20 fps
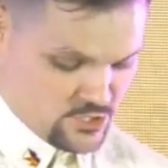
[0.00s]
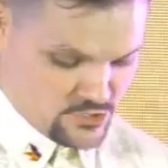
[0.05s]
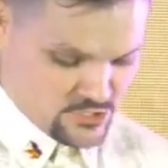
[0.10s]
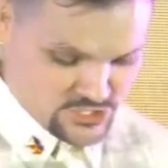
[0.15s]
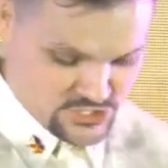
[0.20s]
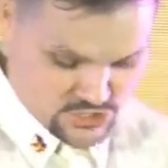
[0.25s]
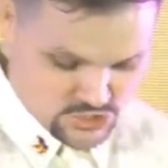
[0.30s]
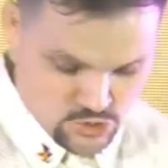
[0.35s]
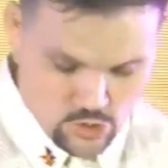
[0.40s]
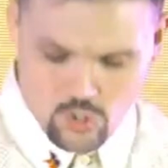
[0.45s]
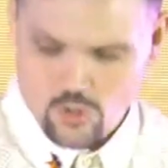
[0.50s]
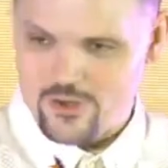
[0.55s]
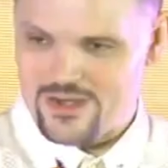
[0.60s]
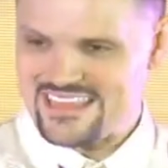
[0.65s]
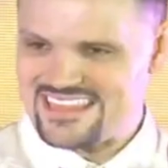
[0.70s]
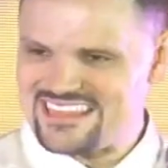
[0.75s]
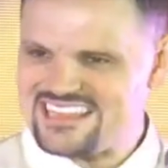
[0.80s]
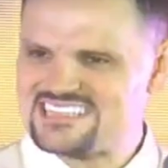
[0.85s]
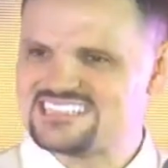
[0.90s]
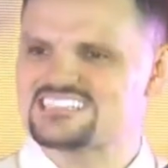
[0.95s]
the story.
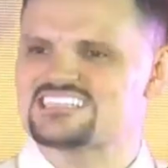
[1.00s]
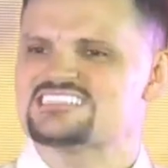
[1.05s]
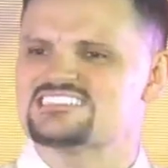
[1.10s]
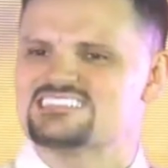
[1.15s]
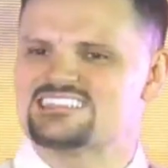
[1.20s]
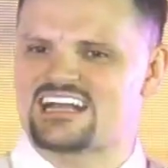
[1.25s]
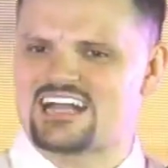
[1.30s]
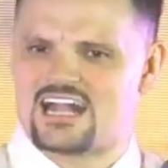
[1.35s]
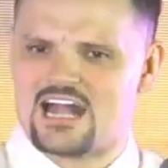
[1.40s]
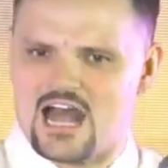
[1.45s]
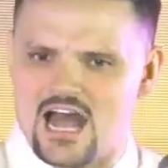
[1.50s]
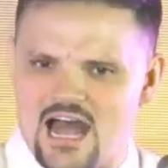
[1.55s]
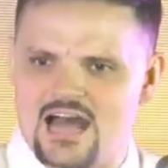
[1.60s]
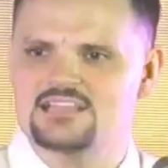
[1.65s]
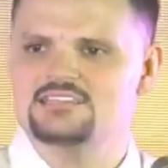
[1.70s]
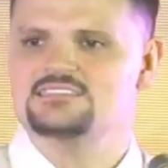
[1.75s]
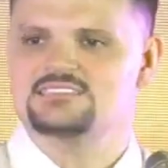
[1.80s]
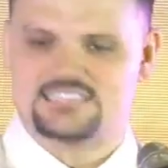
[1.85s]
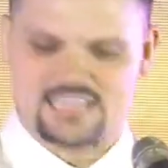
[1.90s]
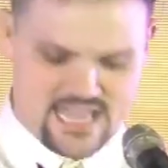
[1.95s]
This is the
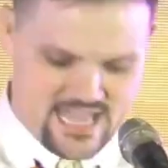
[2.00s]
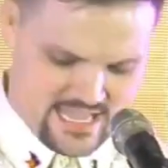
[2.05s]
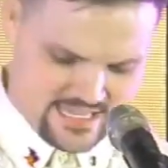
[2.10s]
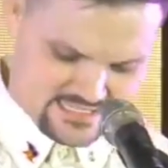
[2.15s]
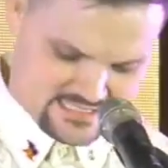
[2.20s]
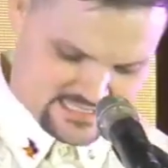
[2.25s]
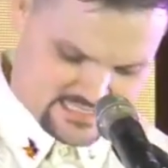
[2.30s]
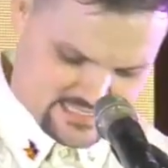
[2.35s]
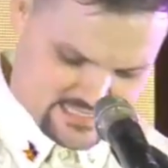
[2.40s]
context